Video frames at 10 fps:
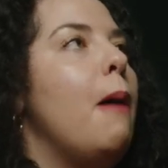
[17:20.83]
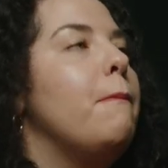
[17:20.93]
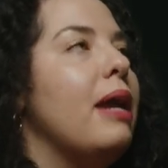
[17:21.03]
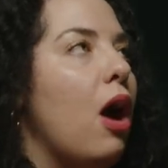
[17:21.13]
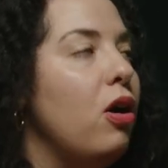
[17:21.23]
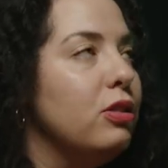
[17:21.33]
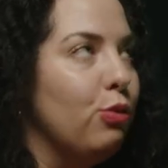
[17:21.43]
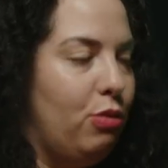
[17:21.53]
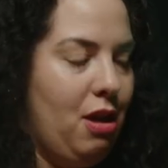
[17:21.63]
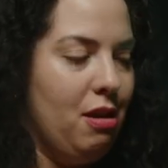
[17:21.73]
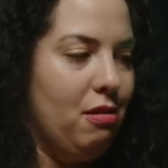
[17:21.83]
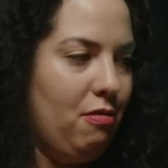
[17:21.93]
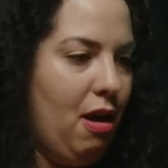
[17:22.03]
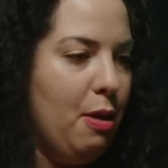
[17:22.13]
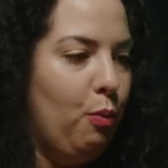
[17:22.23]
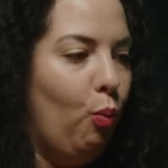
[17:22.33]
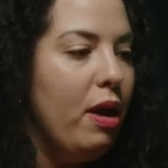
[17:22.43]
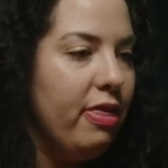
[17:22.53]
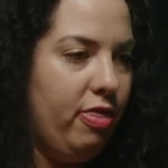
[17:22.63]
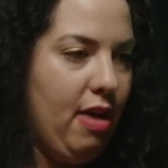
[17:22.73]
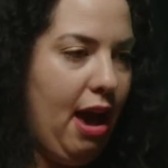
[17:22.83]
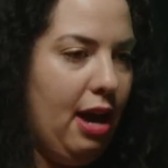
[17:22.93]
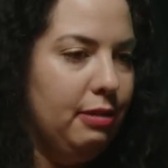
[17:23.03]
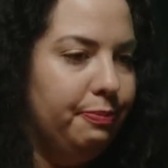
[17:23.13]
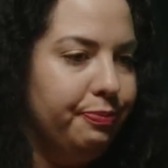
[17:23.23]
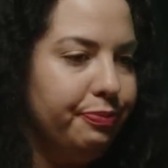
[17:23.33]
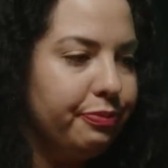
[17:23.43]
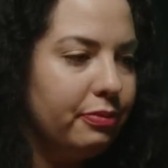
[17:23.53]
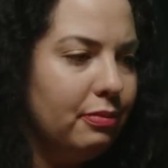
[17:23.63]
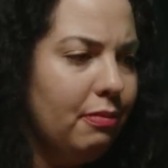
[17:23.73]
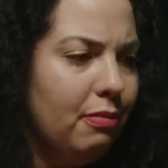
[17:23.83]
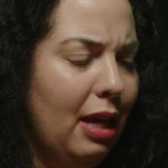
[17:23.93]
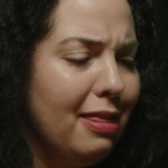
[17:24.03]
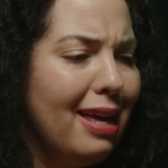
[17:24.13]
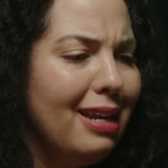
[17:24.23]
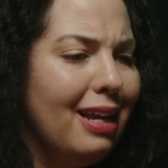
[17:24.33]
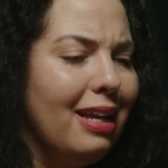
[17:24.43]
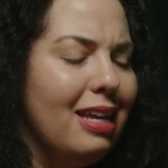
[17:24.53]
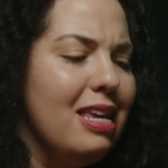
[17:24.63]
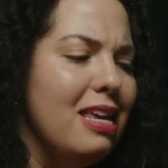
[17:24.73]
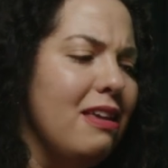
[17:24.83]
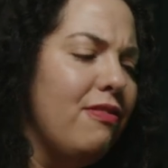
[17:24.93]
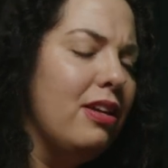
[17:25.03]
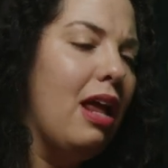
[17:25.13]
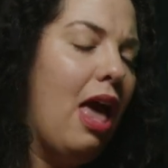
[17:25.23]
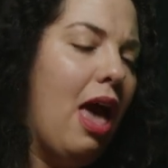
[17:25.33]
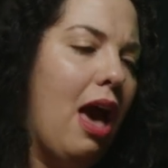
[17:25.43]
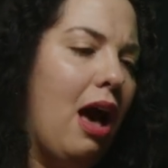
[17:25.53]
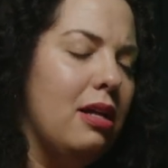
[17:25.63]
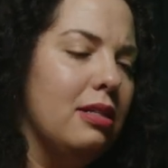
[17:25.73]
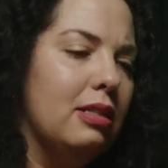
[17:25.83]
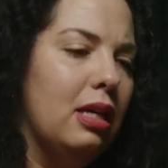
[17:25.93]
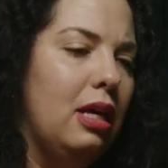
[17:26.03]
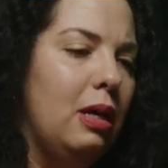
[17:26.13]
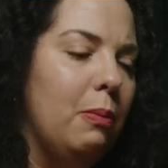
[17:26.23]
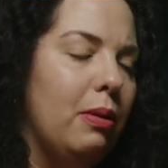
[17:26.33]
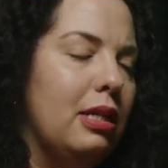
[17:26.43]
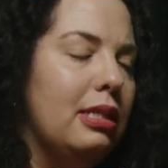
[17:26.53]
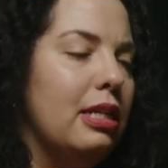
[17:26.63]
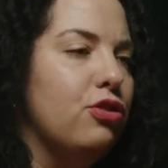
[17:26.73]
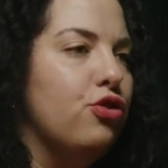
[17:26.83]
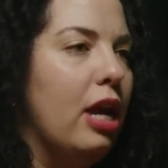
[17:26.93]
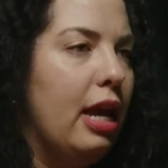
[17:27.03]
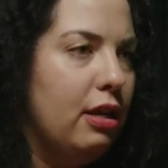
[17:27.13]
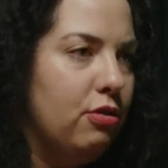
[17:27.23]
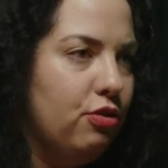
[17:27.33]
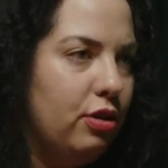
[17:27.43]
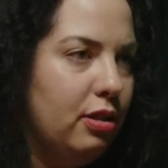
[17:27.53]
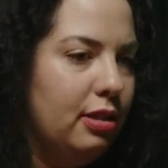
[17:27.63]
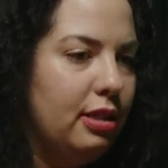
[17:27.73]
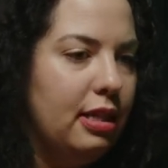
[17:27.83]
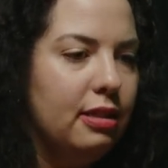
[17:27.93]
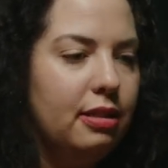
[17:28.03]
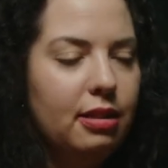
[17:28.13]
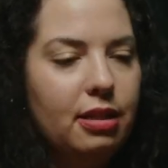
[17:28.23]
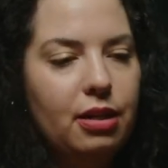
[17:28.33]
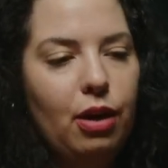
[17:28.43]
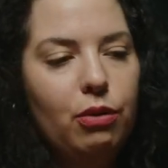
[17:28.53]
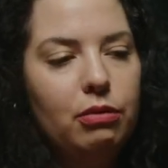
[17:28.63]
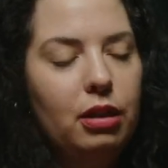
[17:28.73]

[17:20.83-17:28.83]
But I also think, right, with that even as policing has changed since, you know,